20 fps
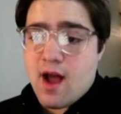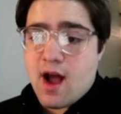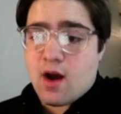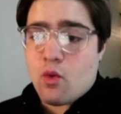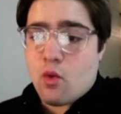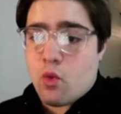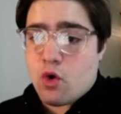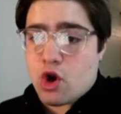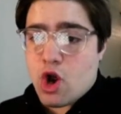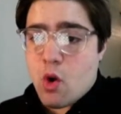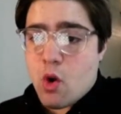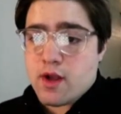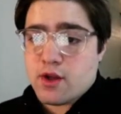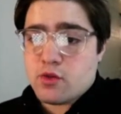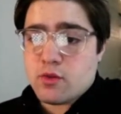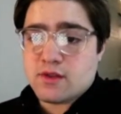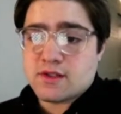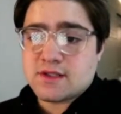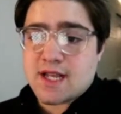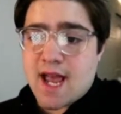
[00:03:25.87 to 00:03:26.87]
going
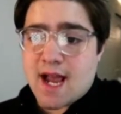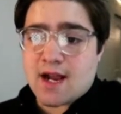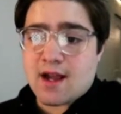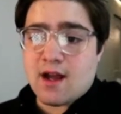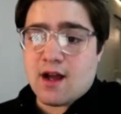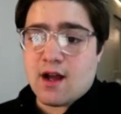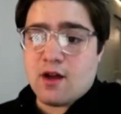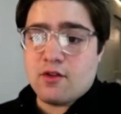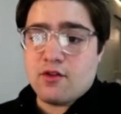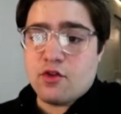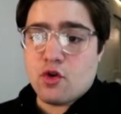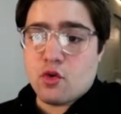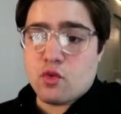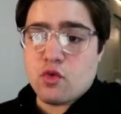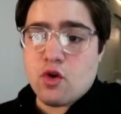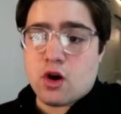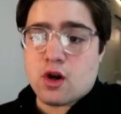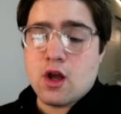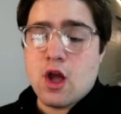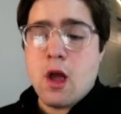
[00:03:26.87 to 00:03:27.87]
to attack the
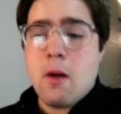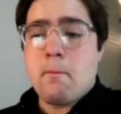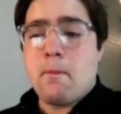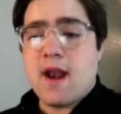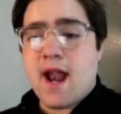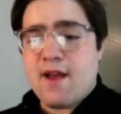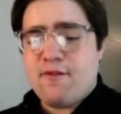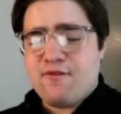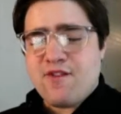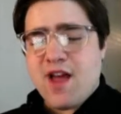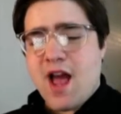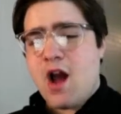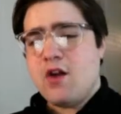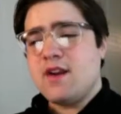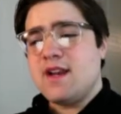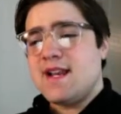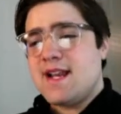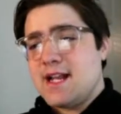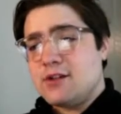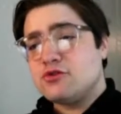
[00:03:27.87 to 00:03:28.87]
rook. But I found
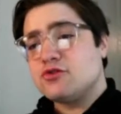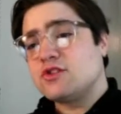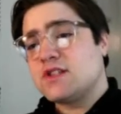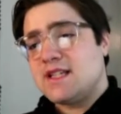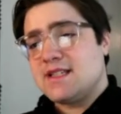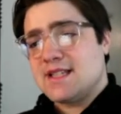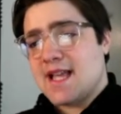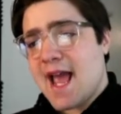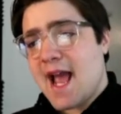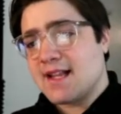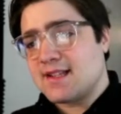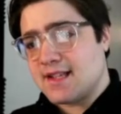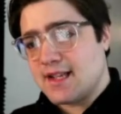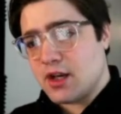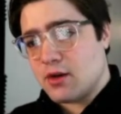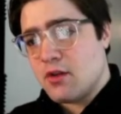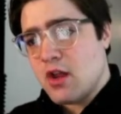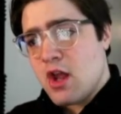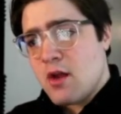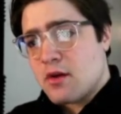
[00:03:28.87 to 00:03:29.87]
an interesting tactic
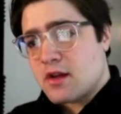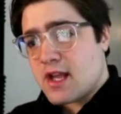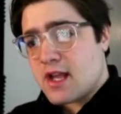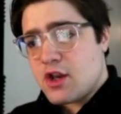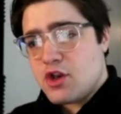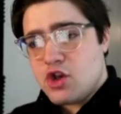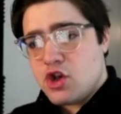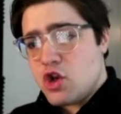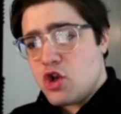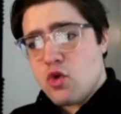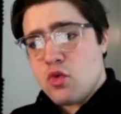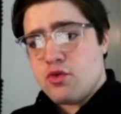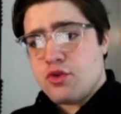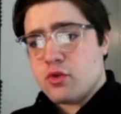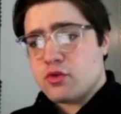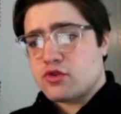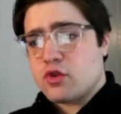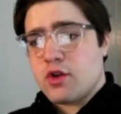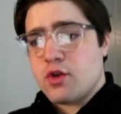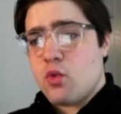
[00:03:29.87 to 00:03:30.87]
here, because I knew there
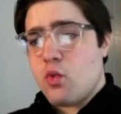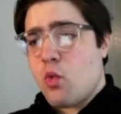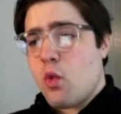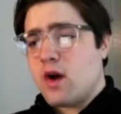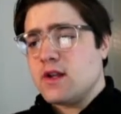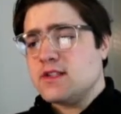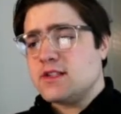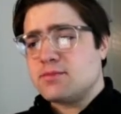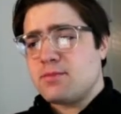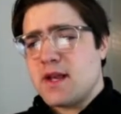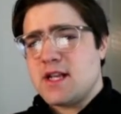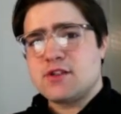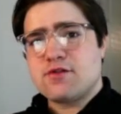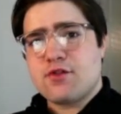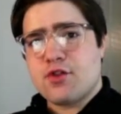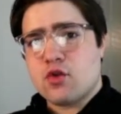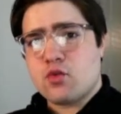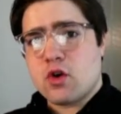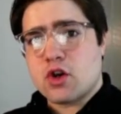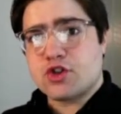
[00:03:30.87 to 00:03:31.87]
was only one space for
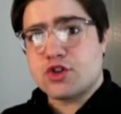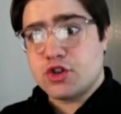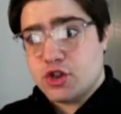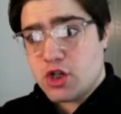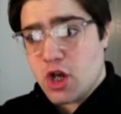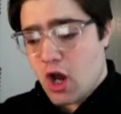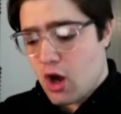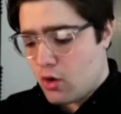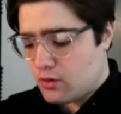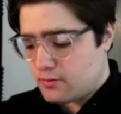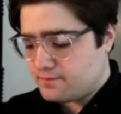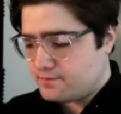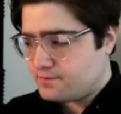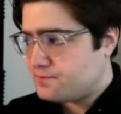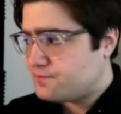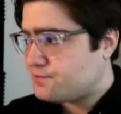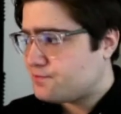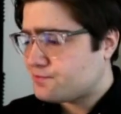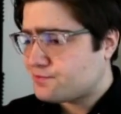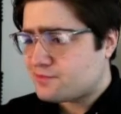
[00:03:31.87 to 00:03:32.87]
the rook to go.
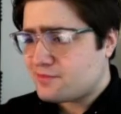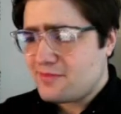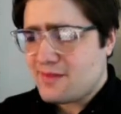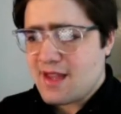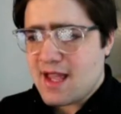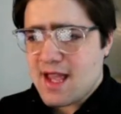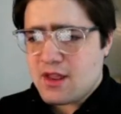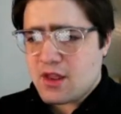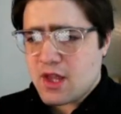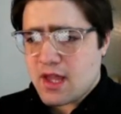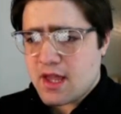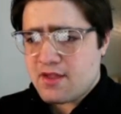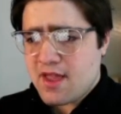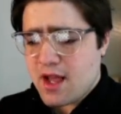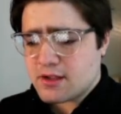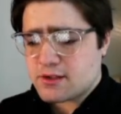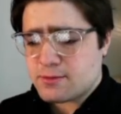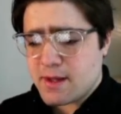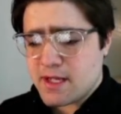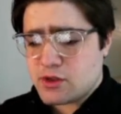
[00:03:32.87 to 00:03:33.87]
And
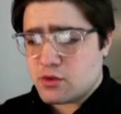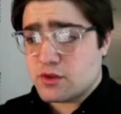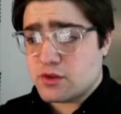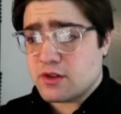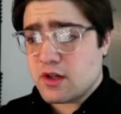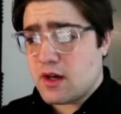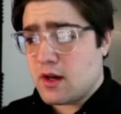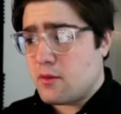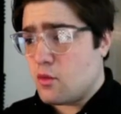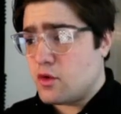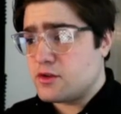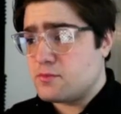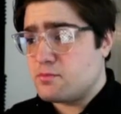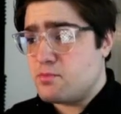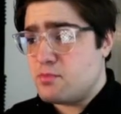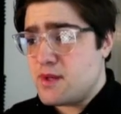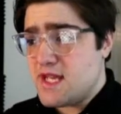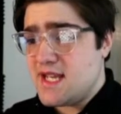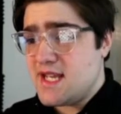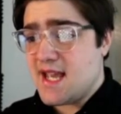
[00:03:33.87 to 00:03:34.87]
that space was
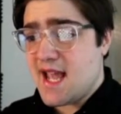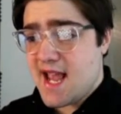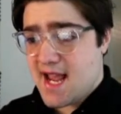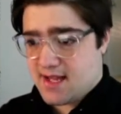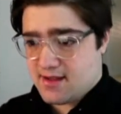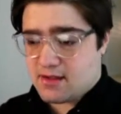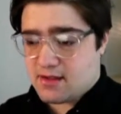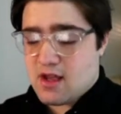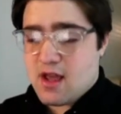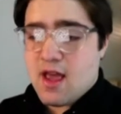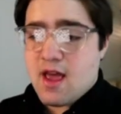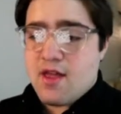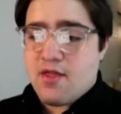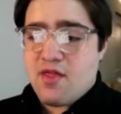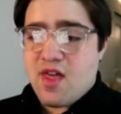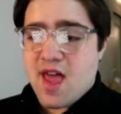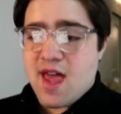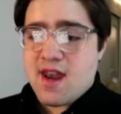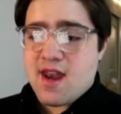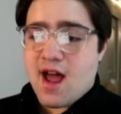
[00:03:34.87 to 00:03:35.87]
b8.
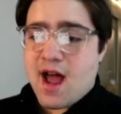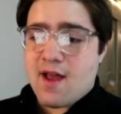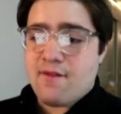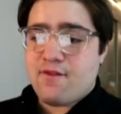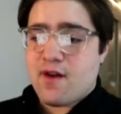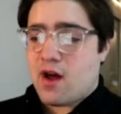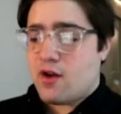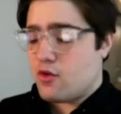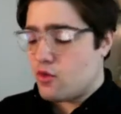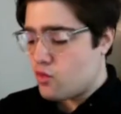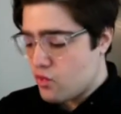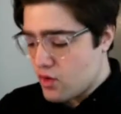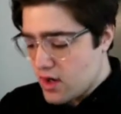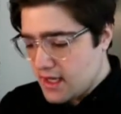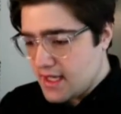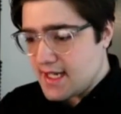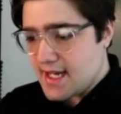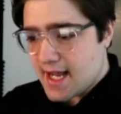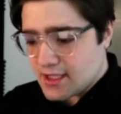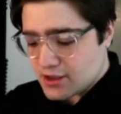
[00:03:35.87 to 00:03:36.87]
Then I found a
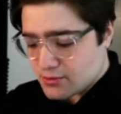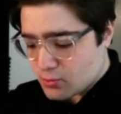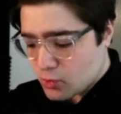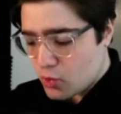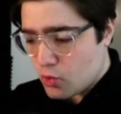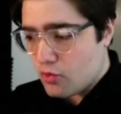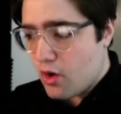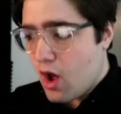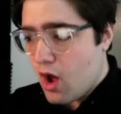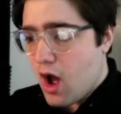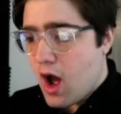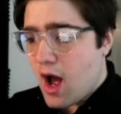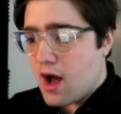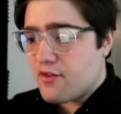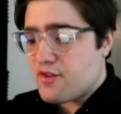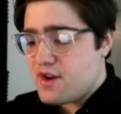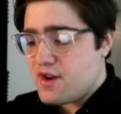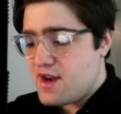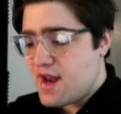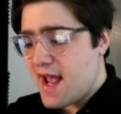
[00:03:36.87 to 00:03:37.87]
really nice move
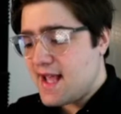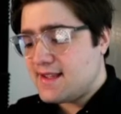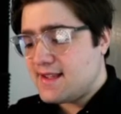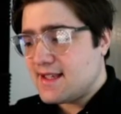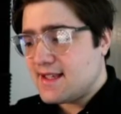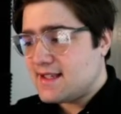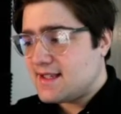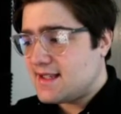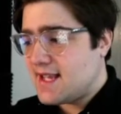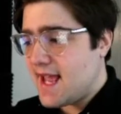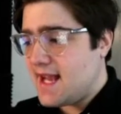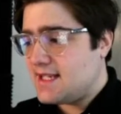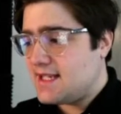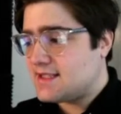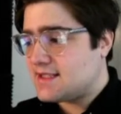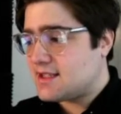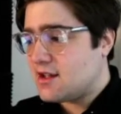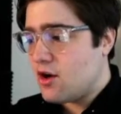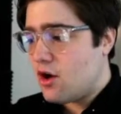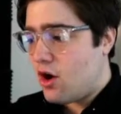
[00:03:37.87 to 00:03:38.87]
of knight
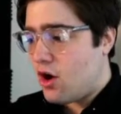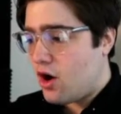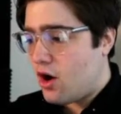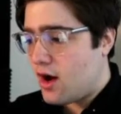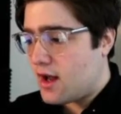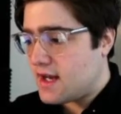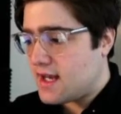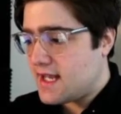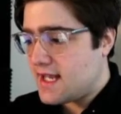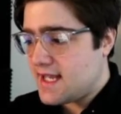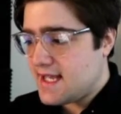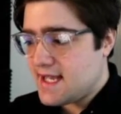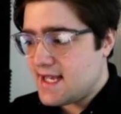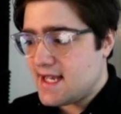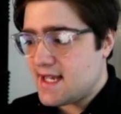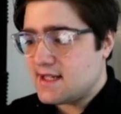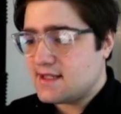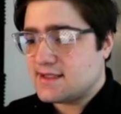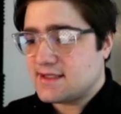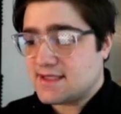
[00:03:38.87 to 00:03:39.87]
takes on
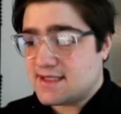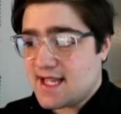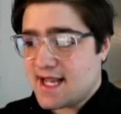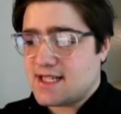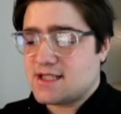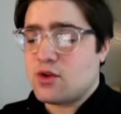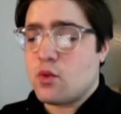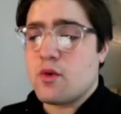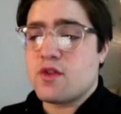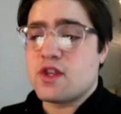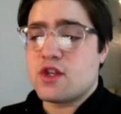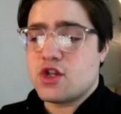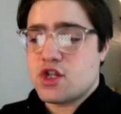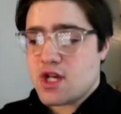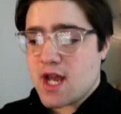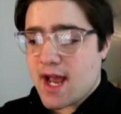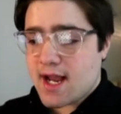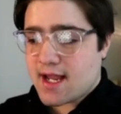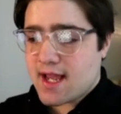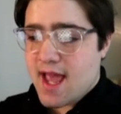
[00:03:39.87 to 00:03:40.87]
e6 with
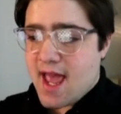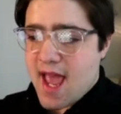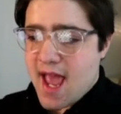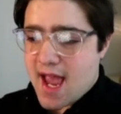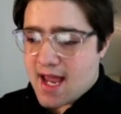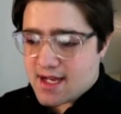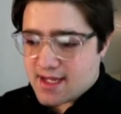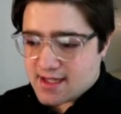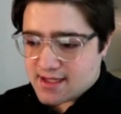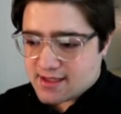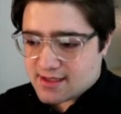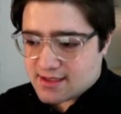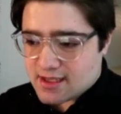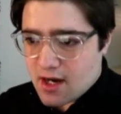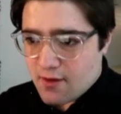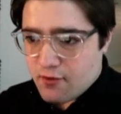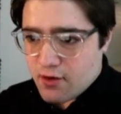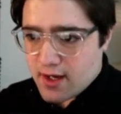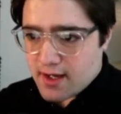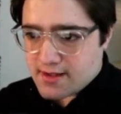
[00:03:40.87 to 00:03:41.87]
check and
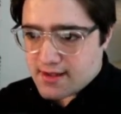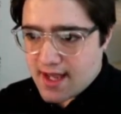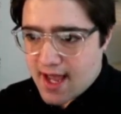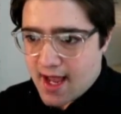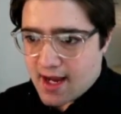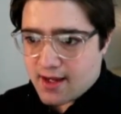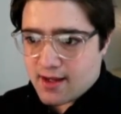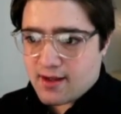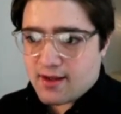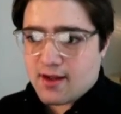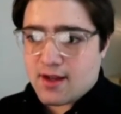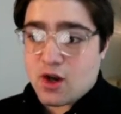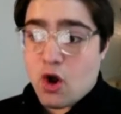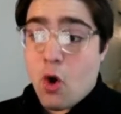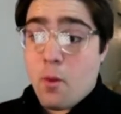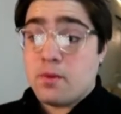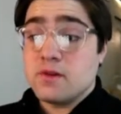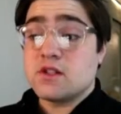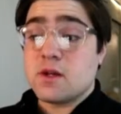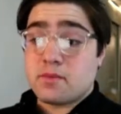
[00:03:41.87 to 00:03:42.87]
discovery attack, and
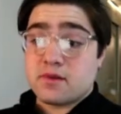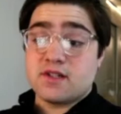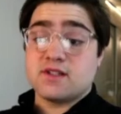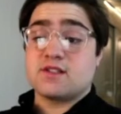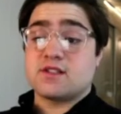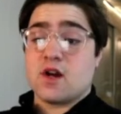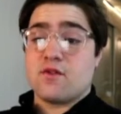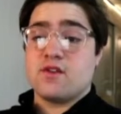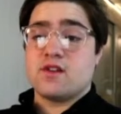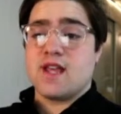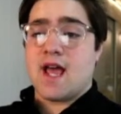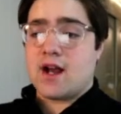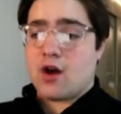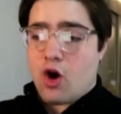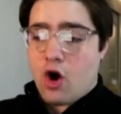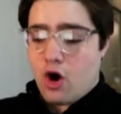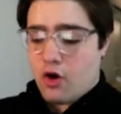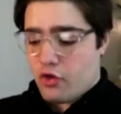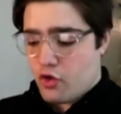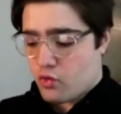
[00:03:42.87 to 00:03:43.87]
opens up a discovery attack
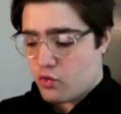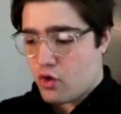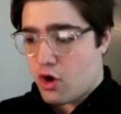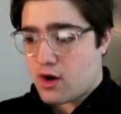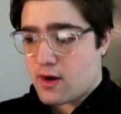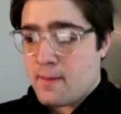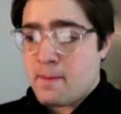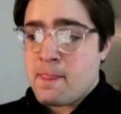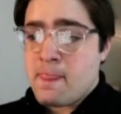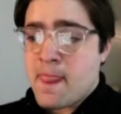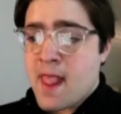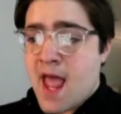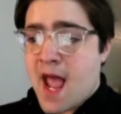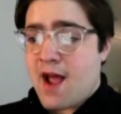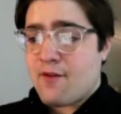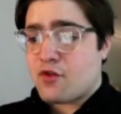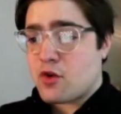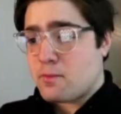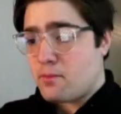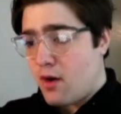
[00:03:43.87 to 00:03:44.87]
on the rook.
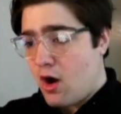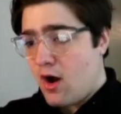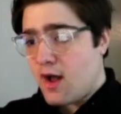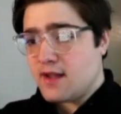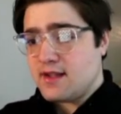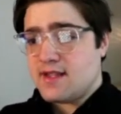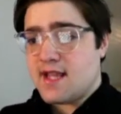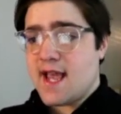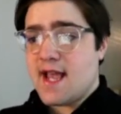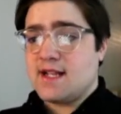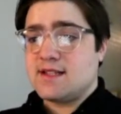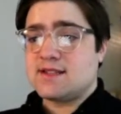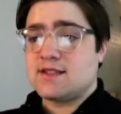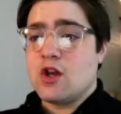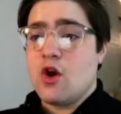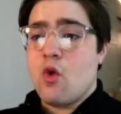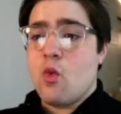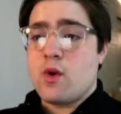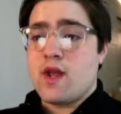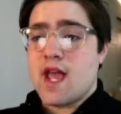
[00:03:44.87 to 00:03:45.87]
After pawn takes,
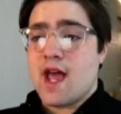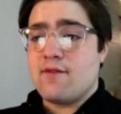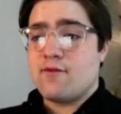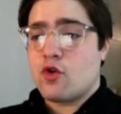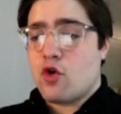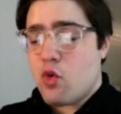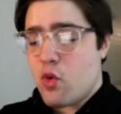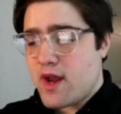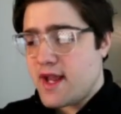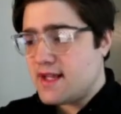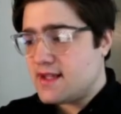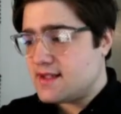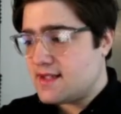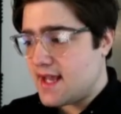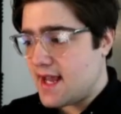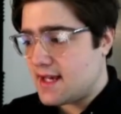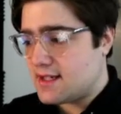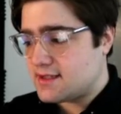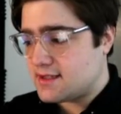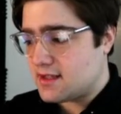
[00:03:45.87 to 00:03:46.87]
we have queen
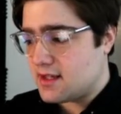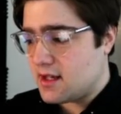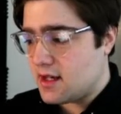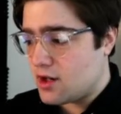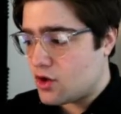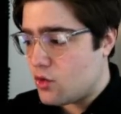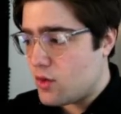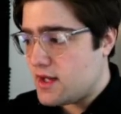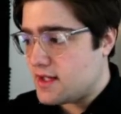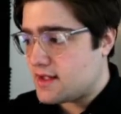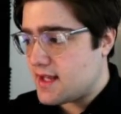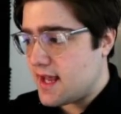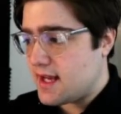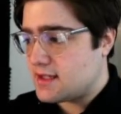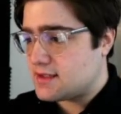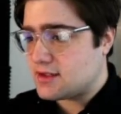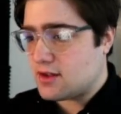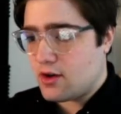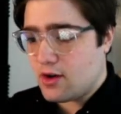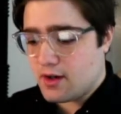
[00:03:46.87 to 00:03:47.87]
takes on
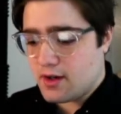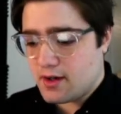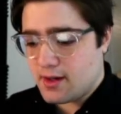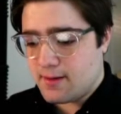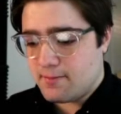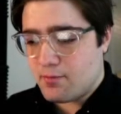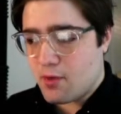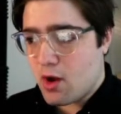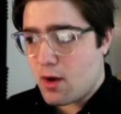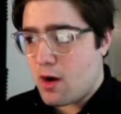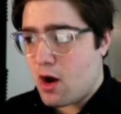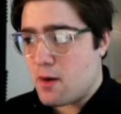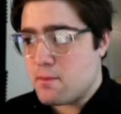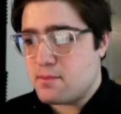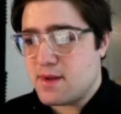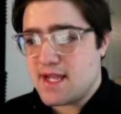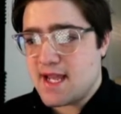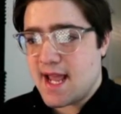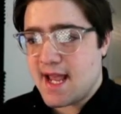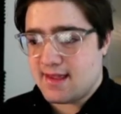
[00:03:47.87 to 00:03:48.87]

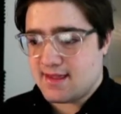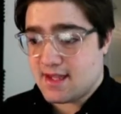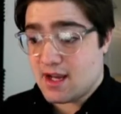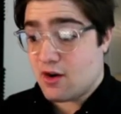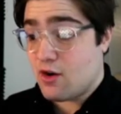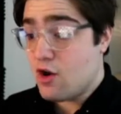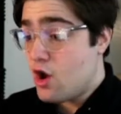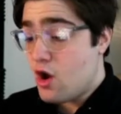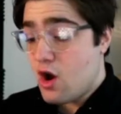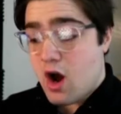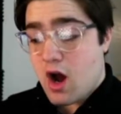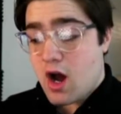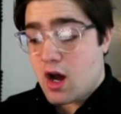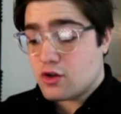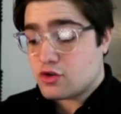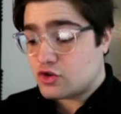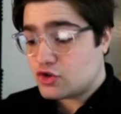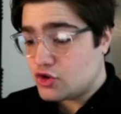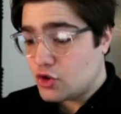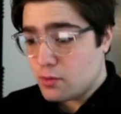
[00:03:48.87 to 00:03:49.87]
b8 there.
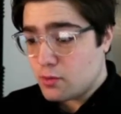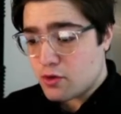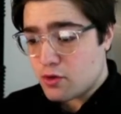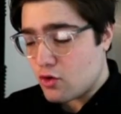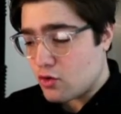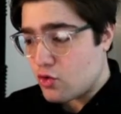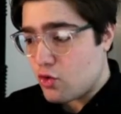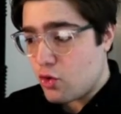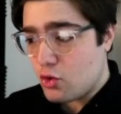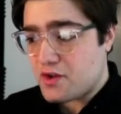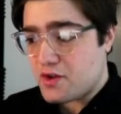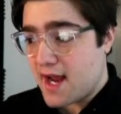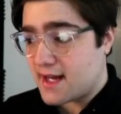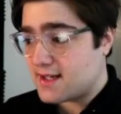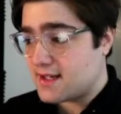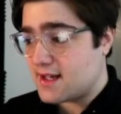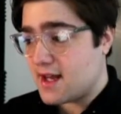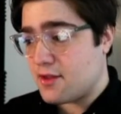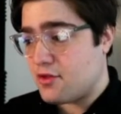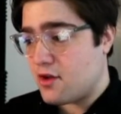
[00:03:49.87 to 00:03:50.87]
Super cool
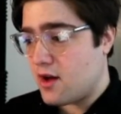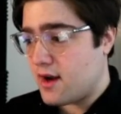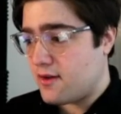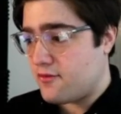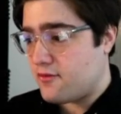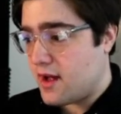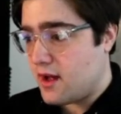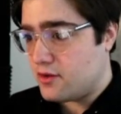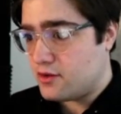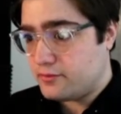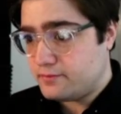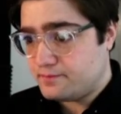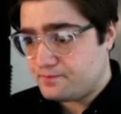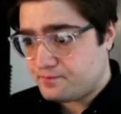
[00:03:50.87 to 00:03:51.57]
tactic I thought I found.